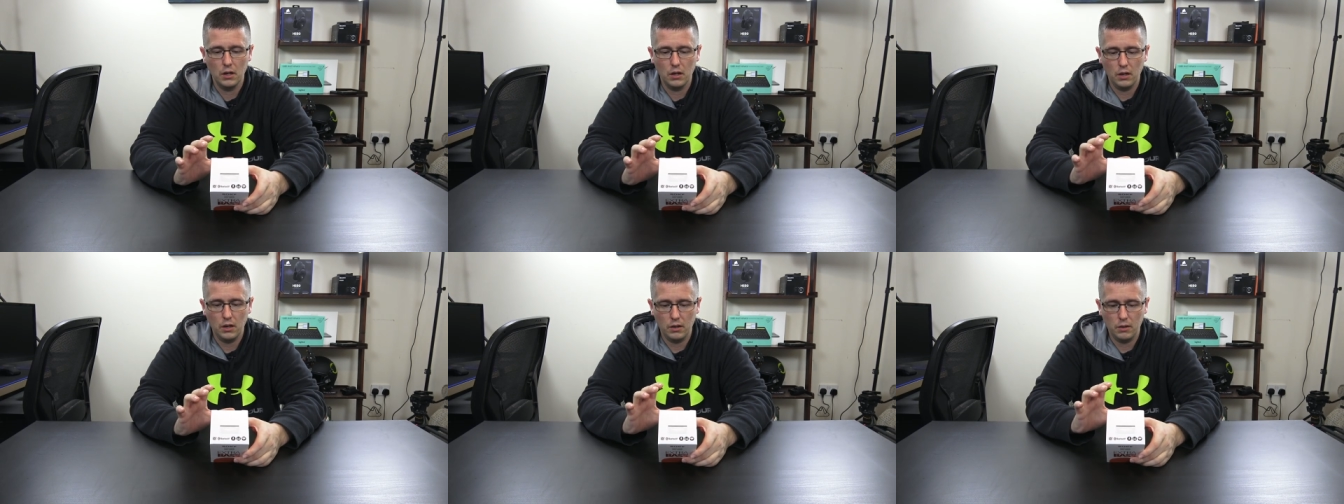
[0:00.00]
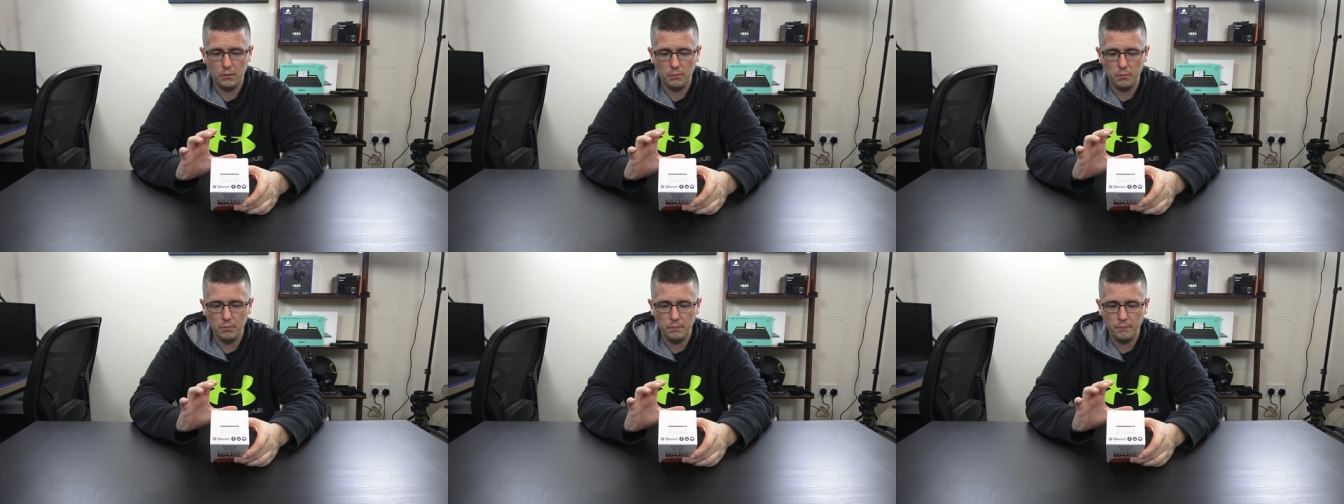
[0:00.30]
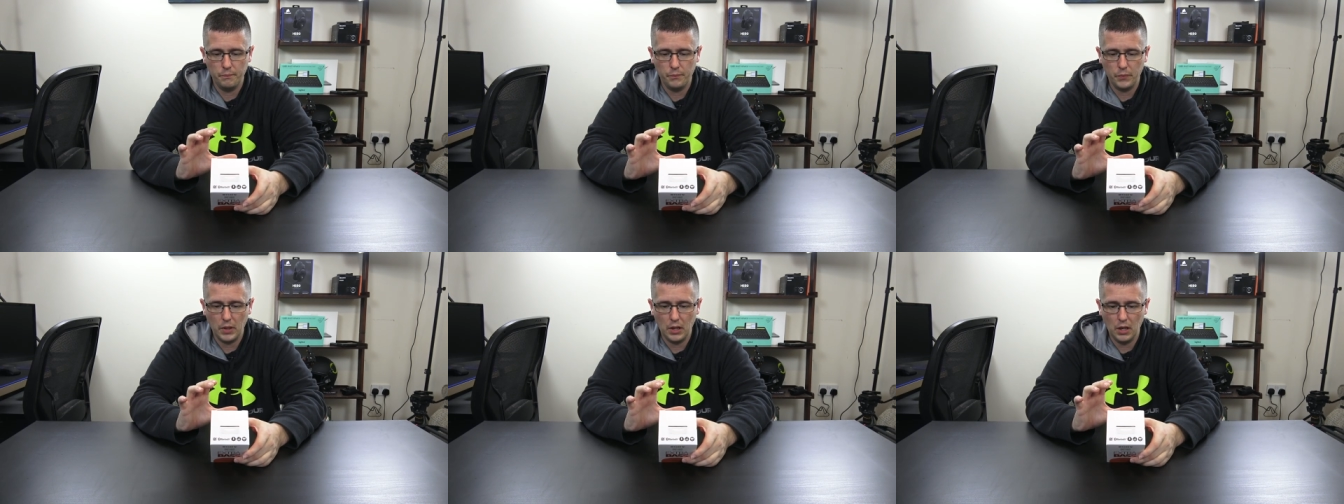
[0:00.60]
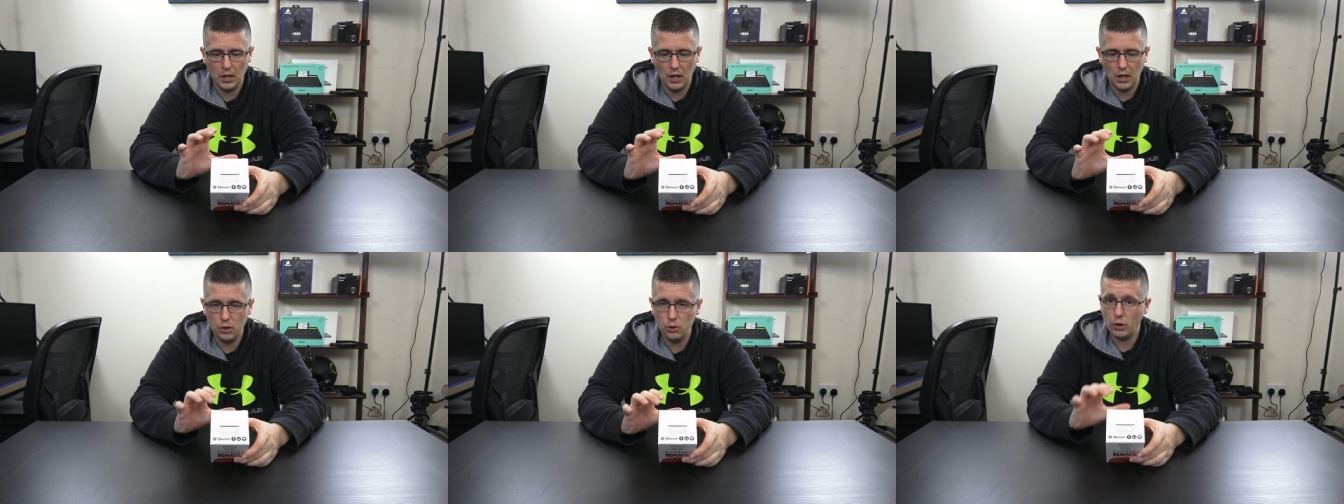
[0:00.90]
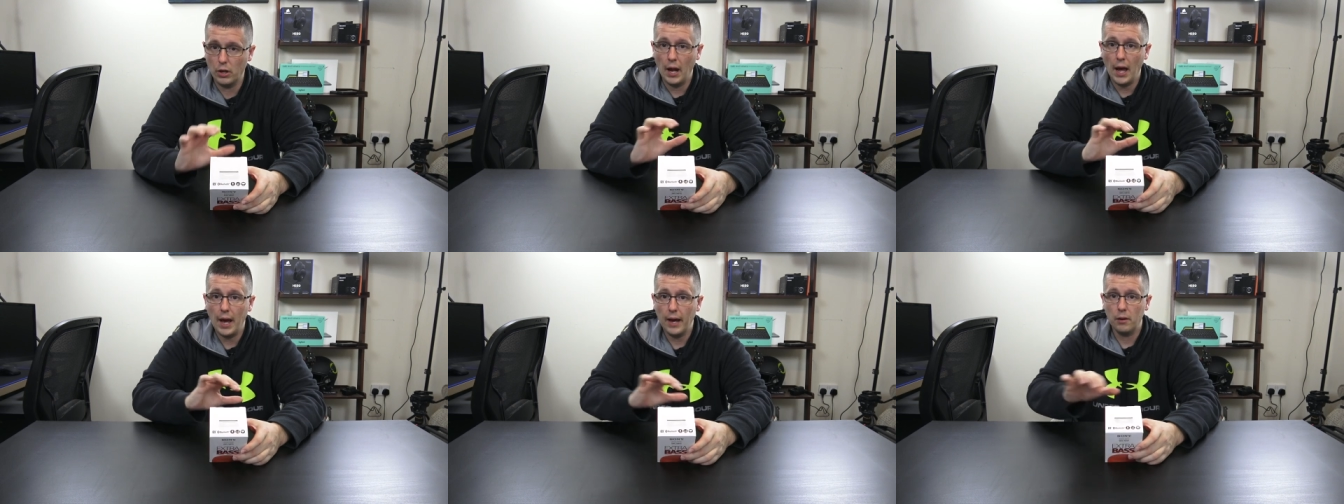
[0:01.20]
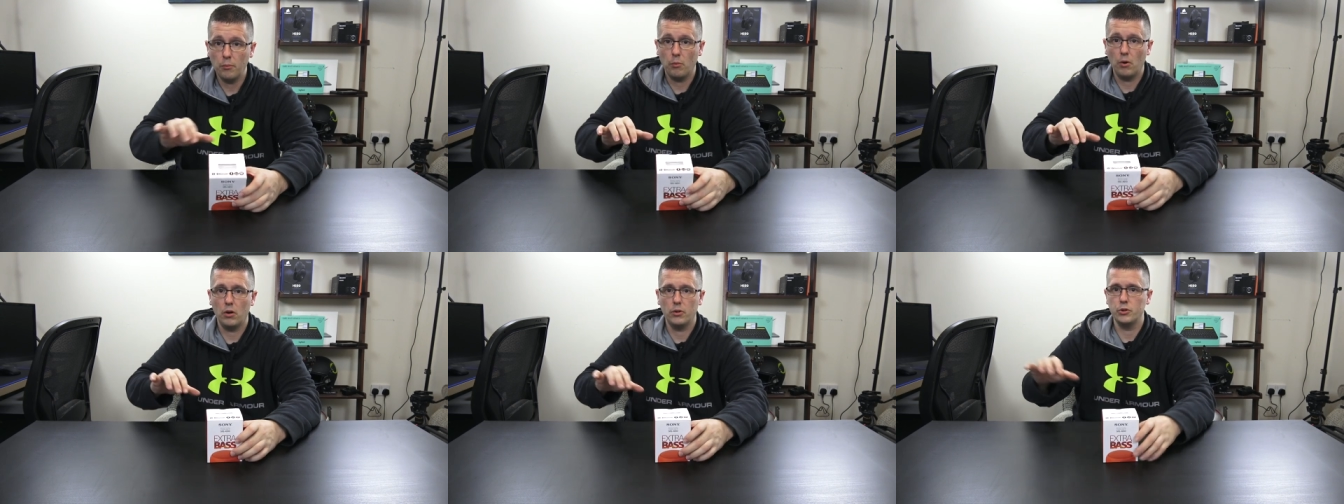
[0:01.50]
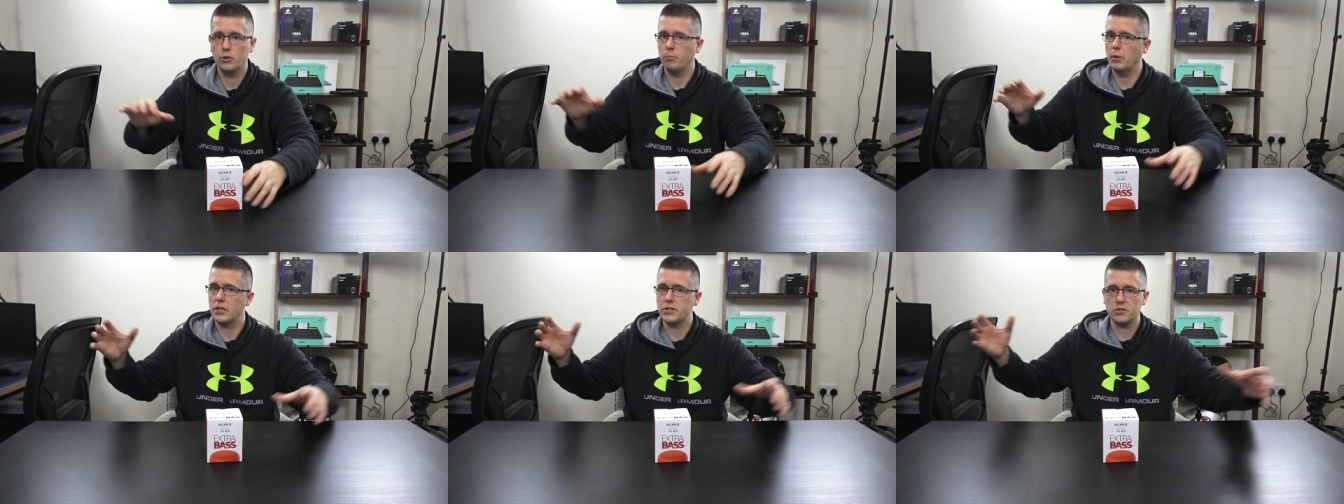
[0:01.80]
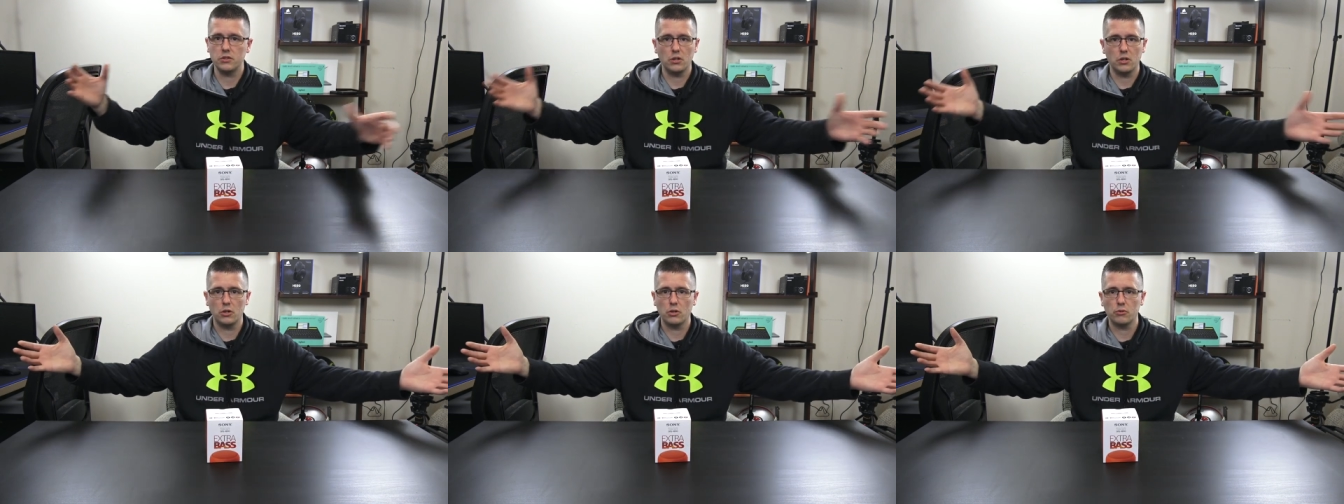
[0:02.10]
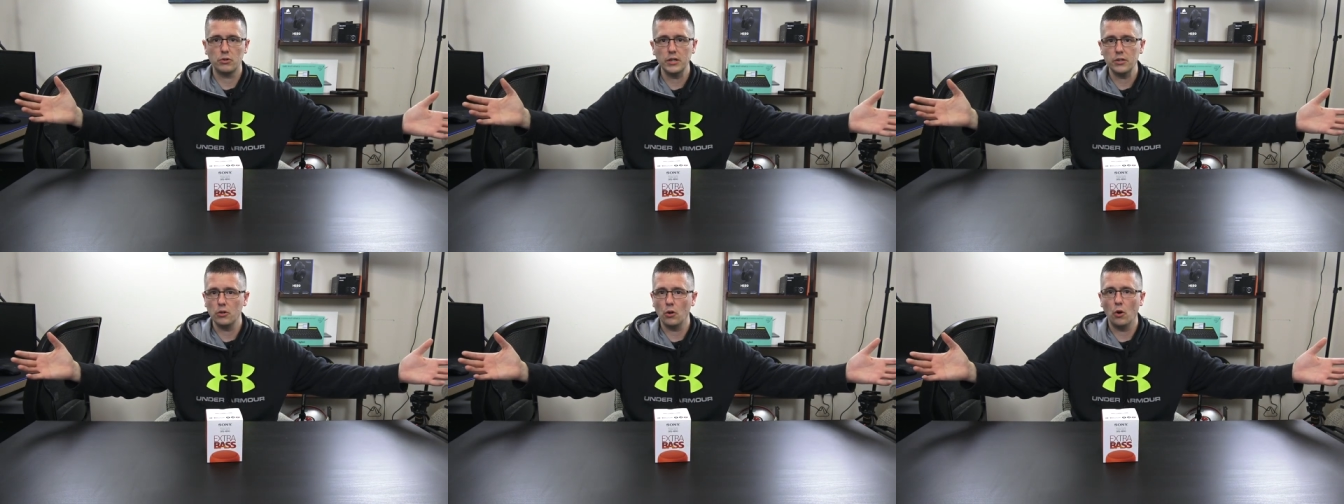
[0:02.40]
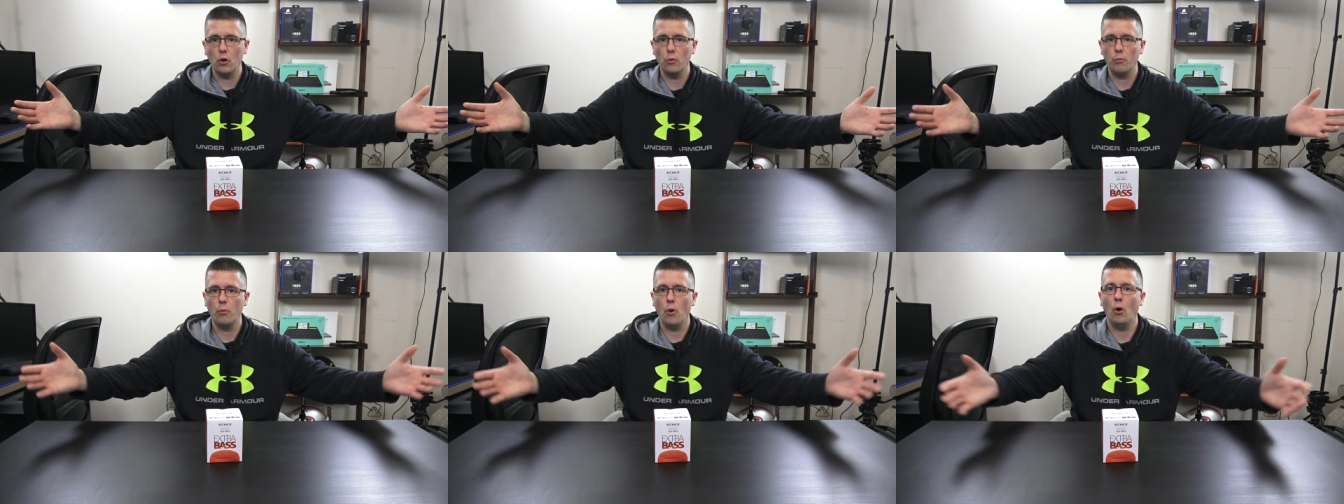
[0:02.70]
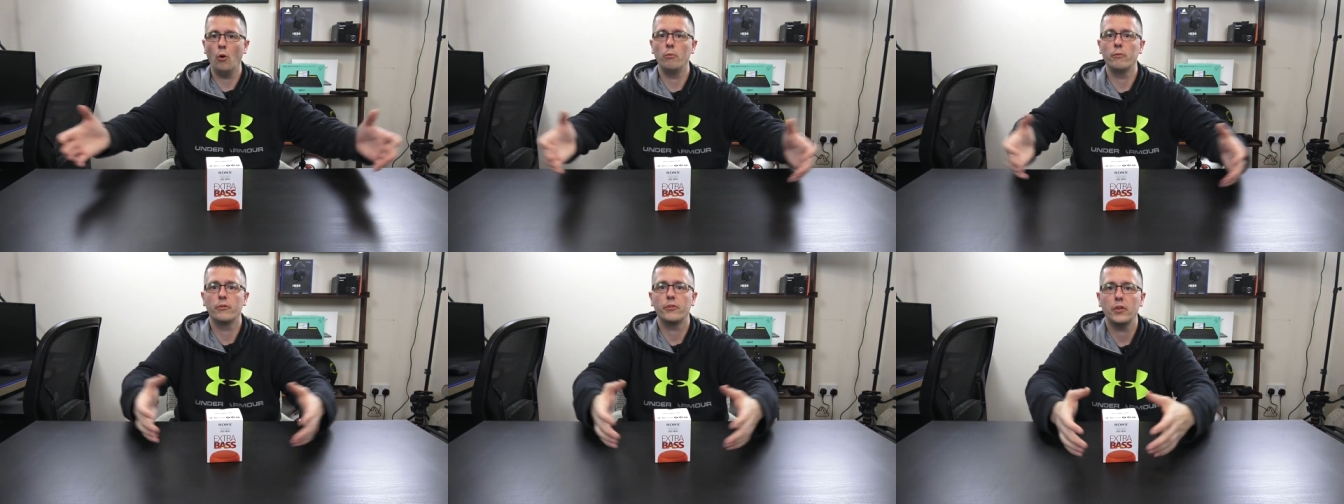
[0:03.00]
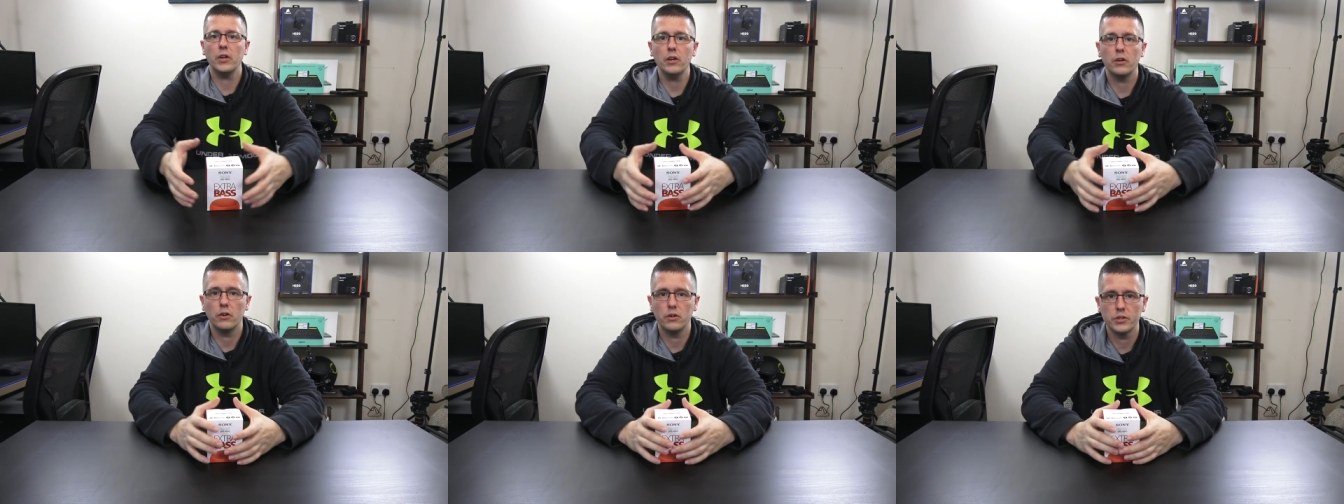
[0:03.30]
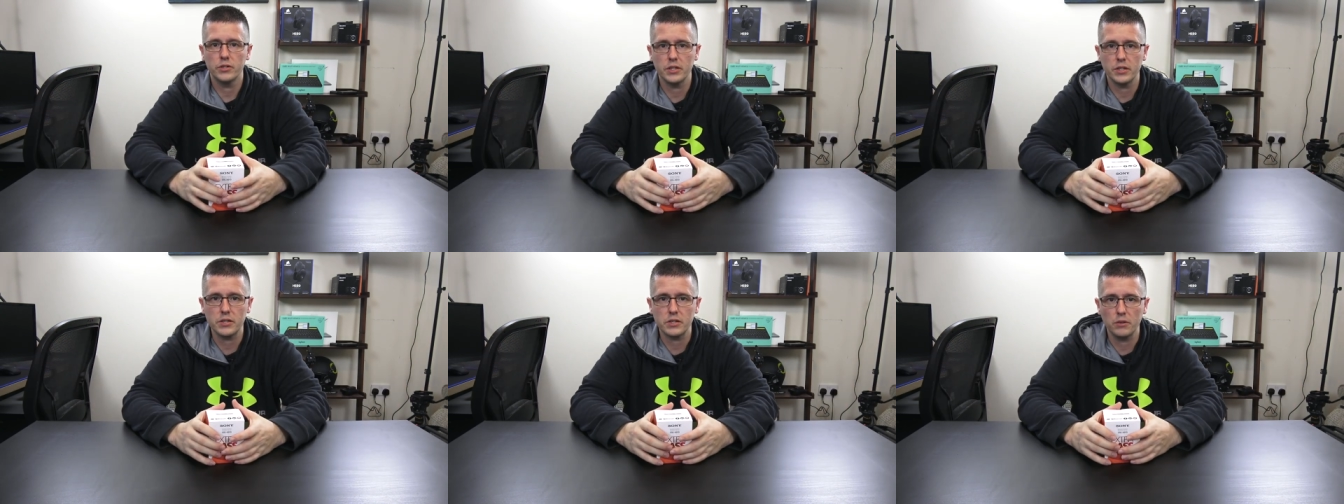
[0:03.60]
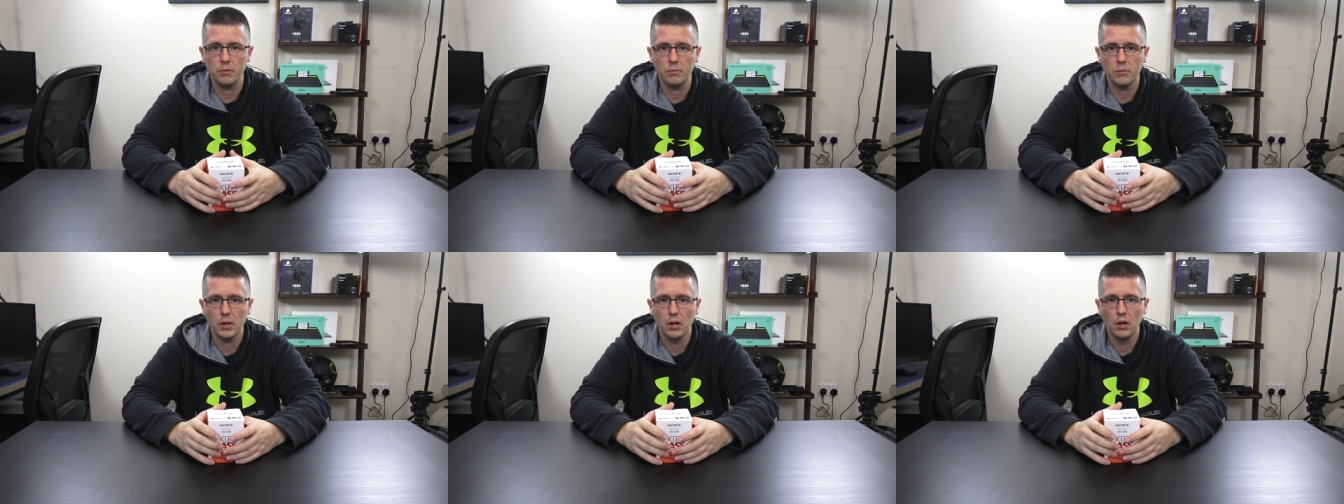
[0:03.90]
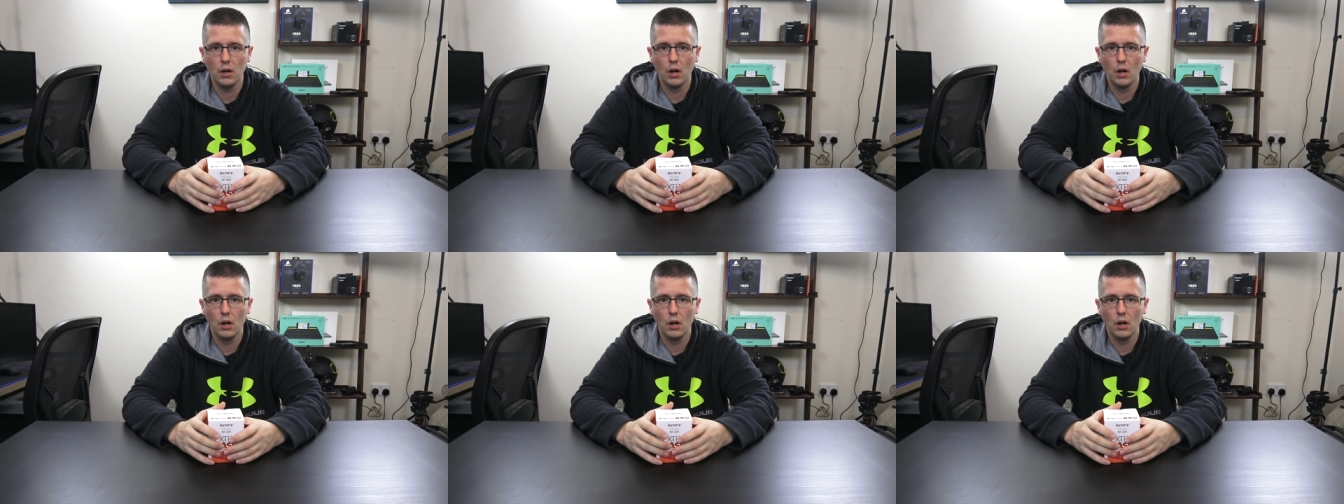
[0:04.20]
Um, and you can add them all and you basically can create your home home theater system